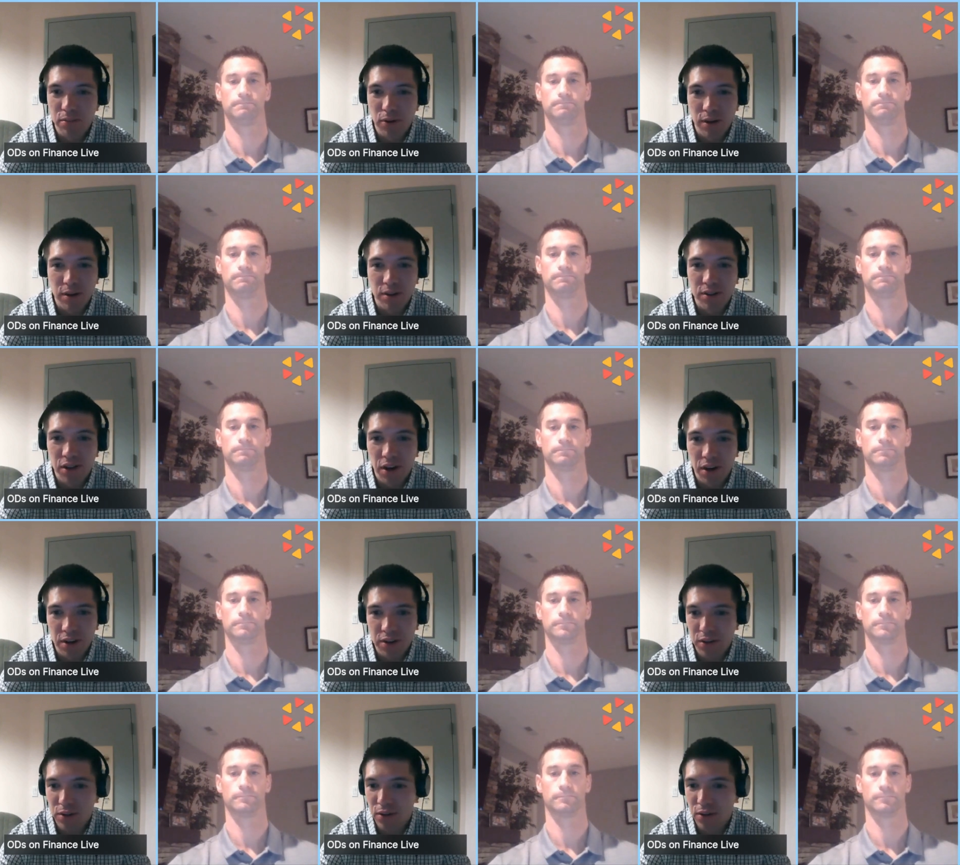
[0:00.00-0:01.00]
Speaker 1: pointers
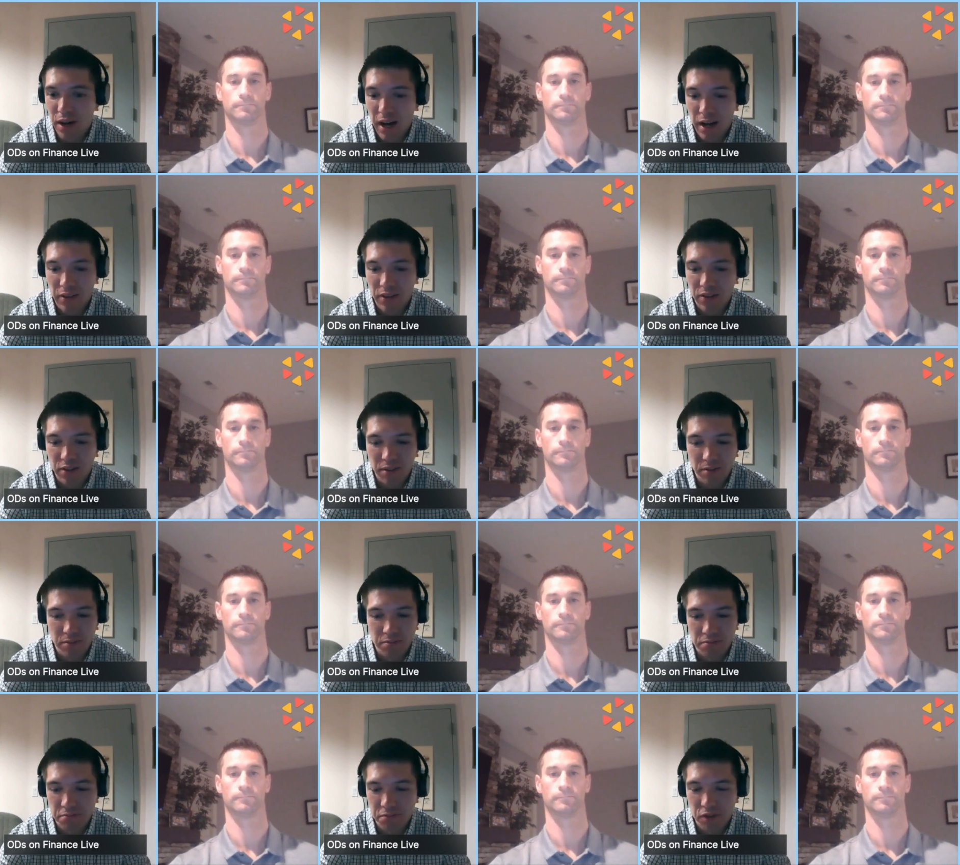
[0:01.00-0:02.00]
on Google ads
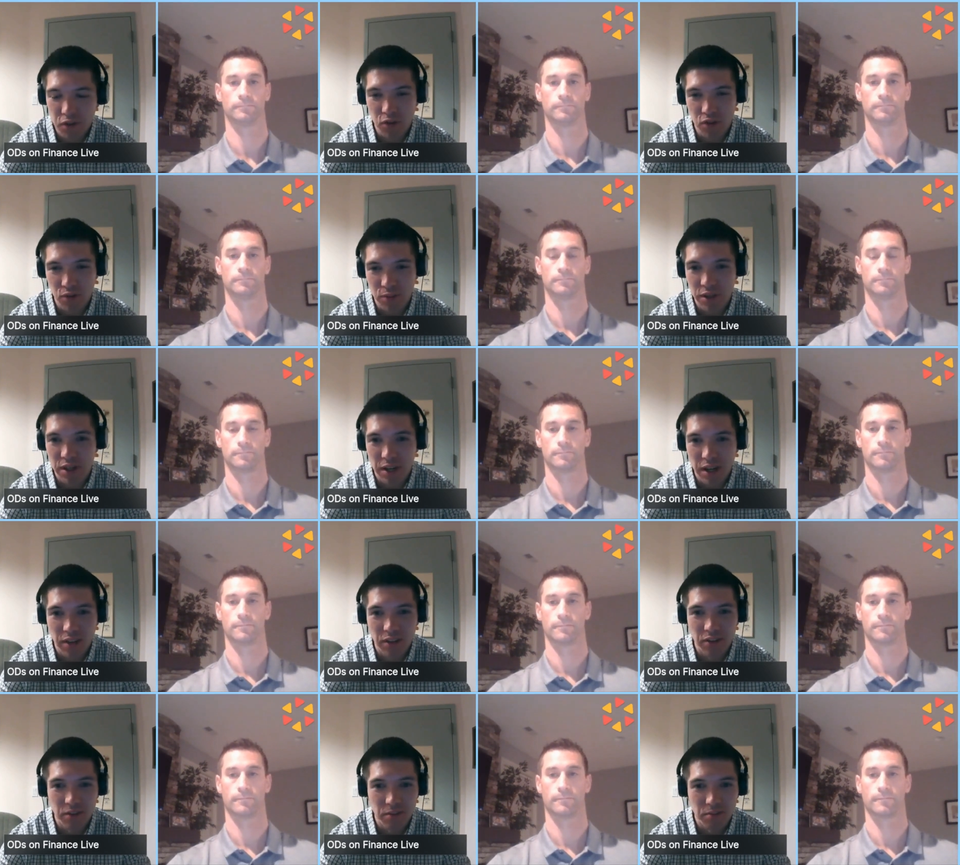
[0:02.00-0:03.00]
and social media
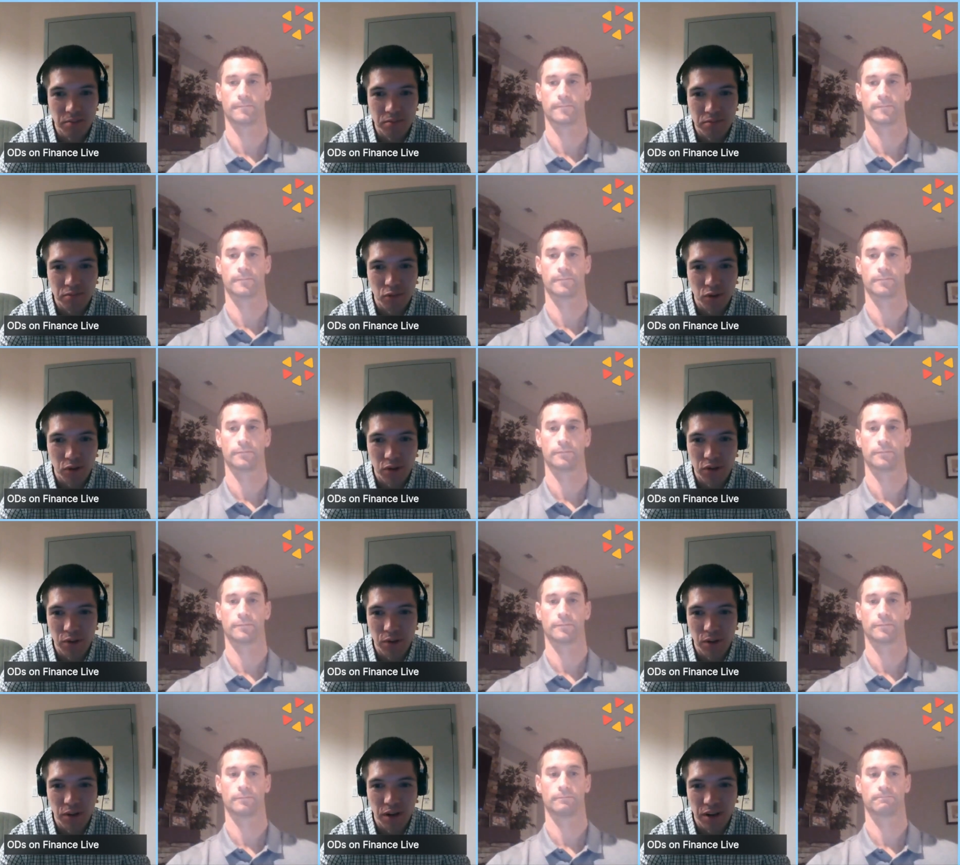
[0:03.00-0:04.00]
ads and what to
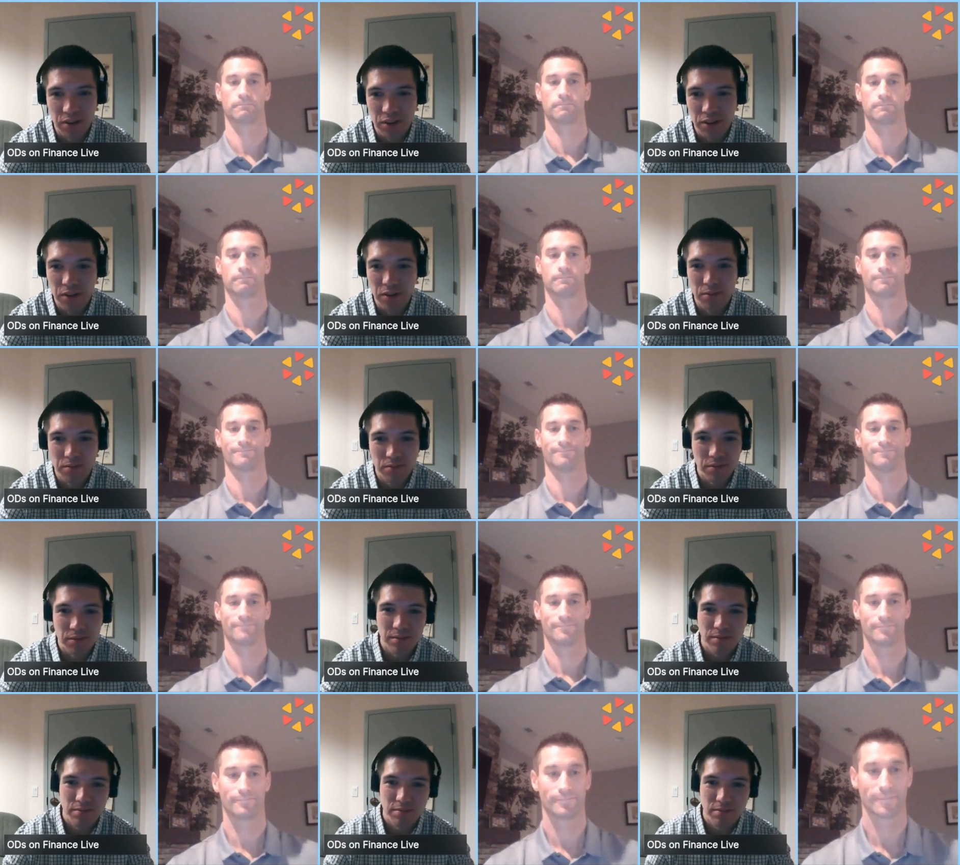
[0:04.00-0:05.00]
do, what not to do?
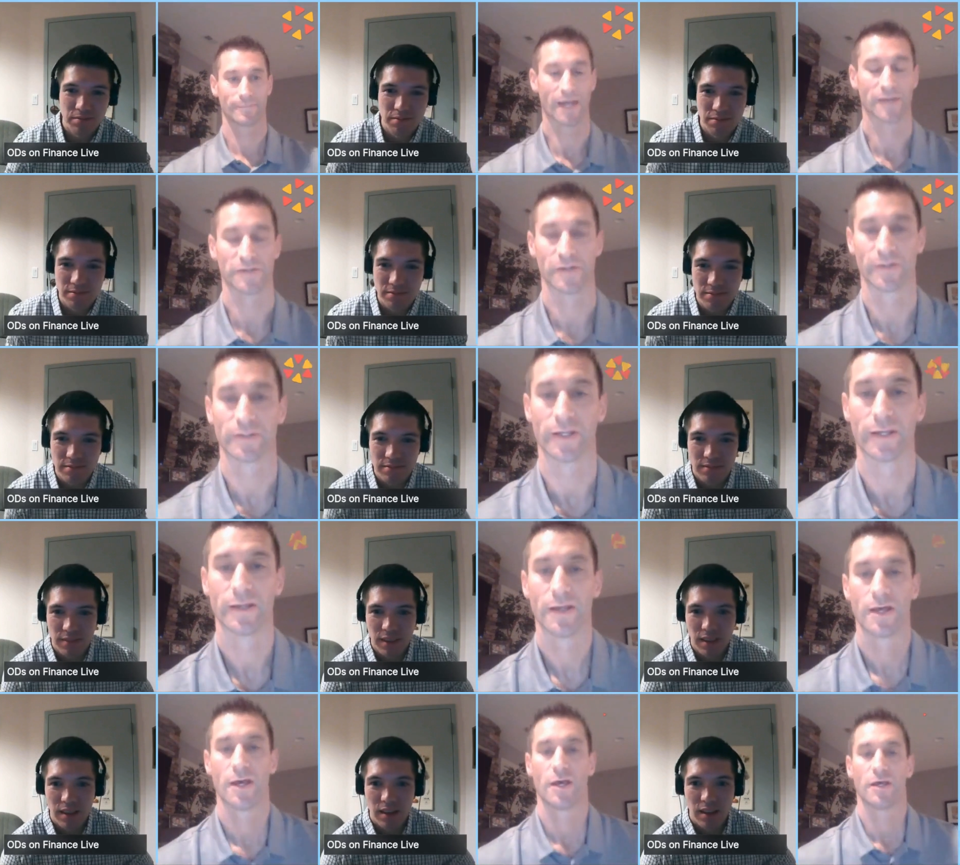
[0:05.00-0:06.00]
Speaker 2: Yeah, certainly.
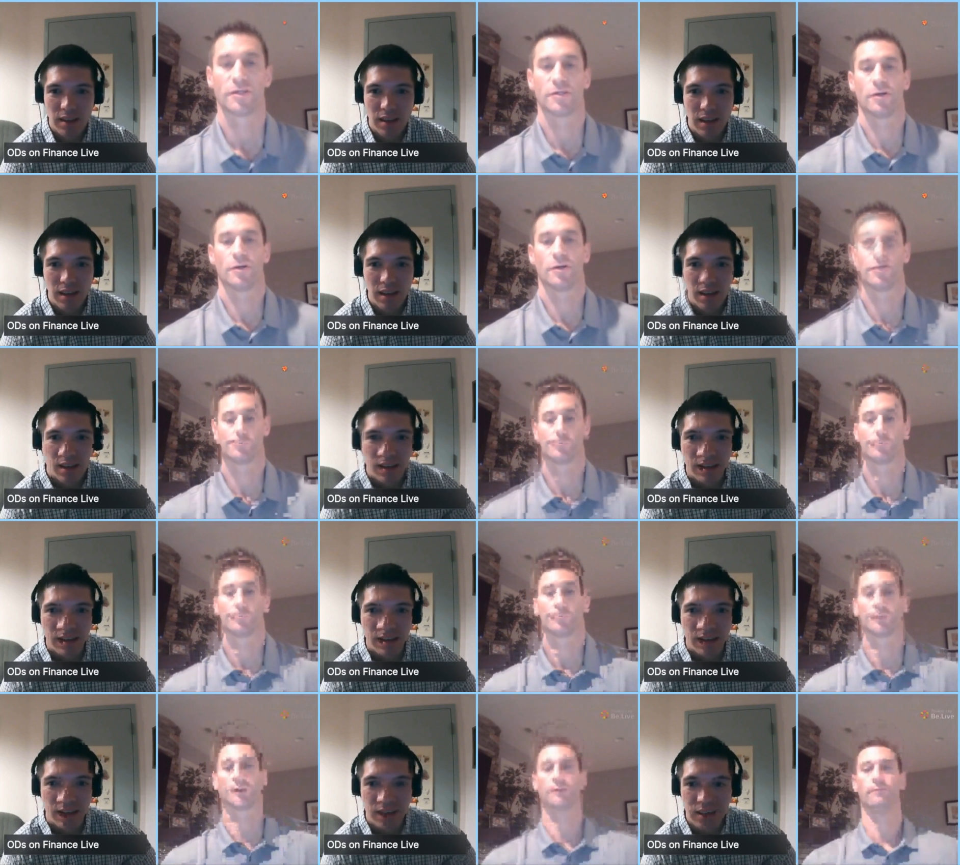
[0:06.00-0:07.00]
So the
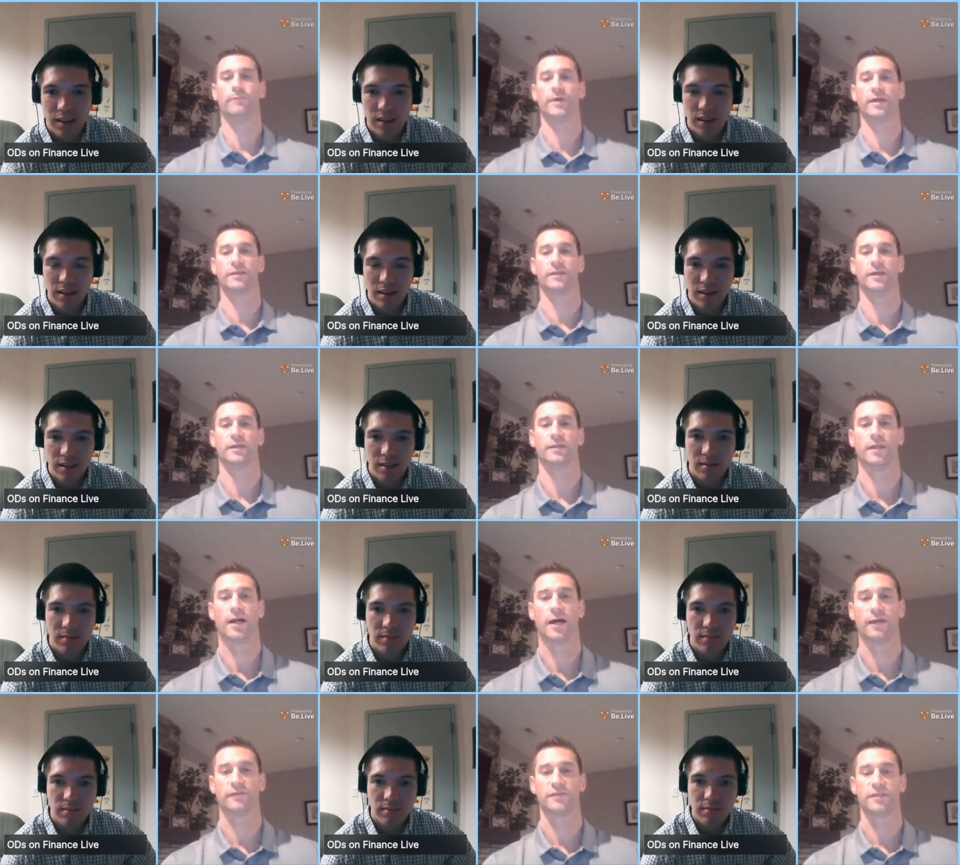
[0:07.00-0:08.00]
one big thing that I
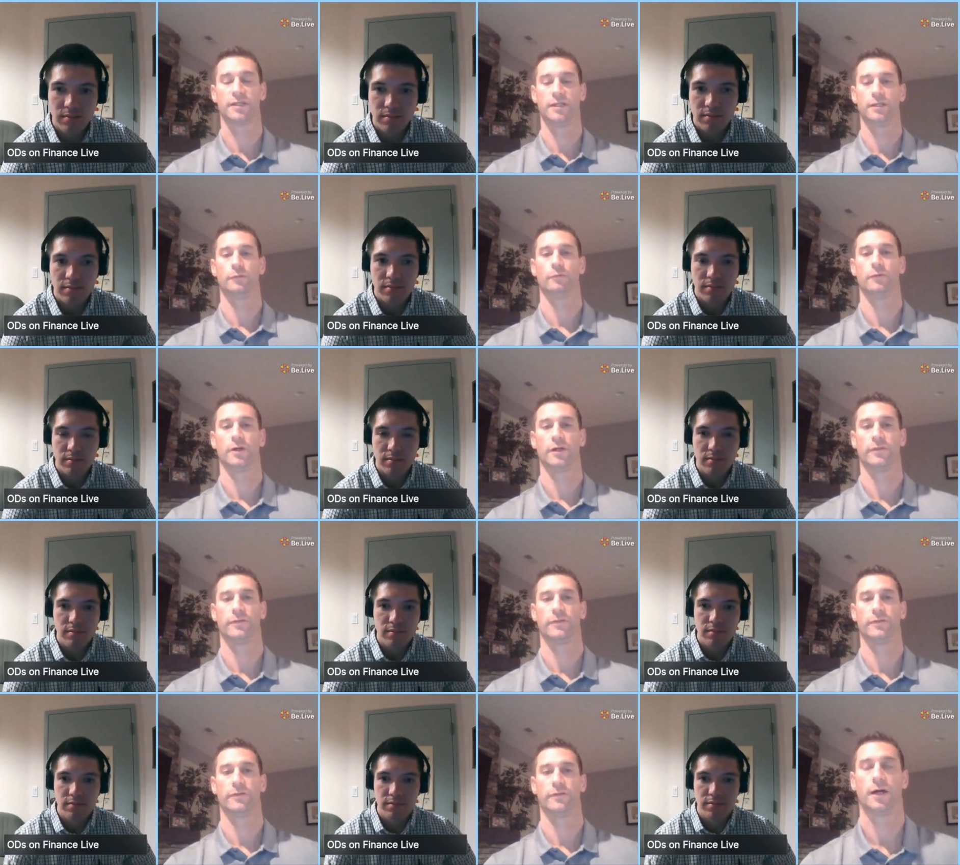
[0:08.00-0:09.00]
have seen with
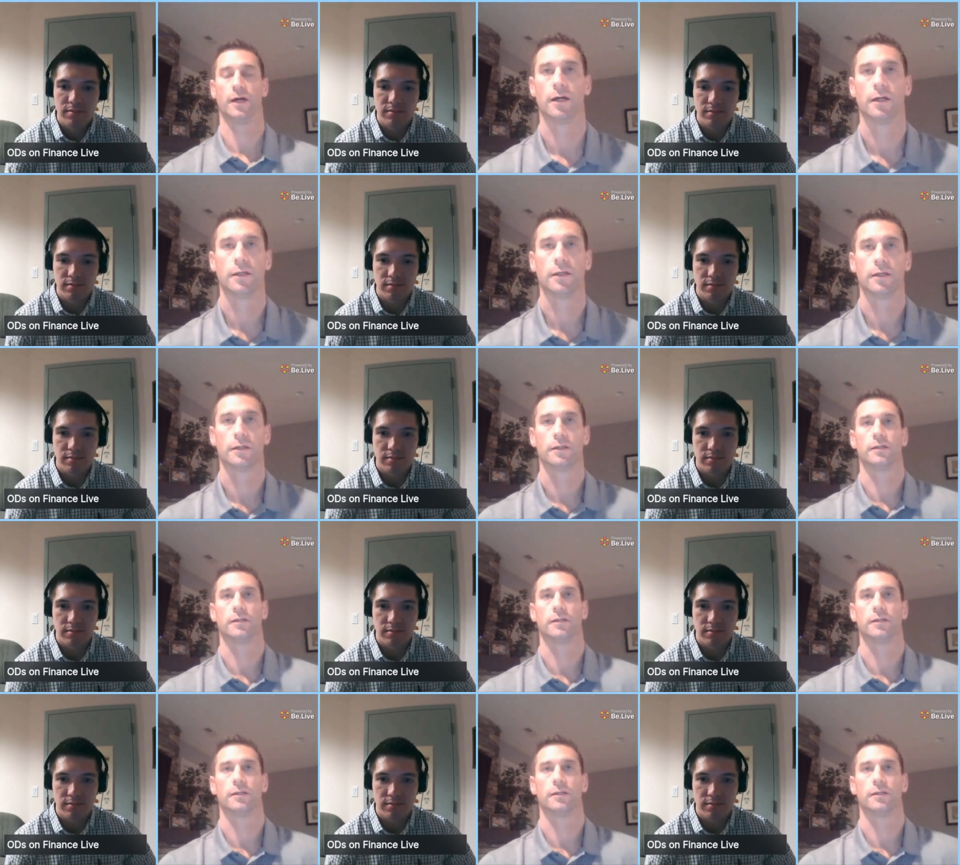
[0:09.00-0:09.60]
uh,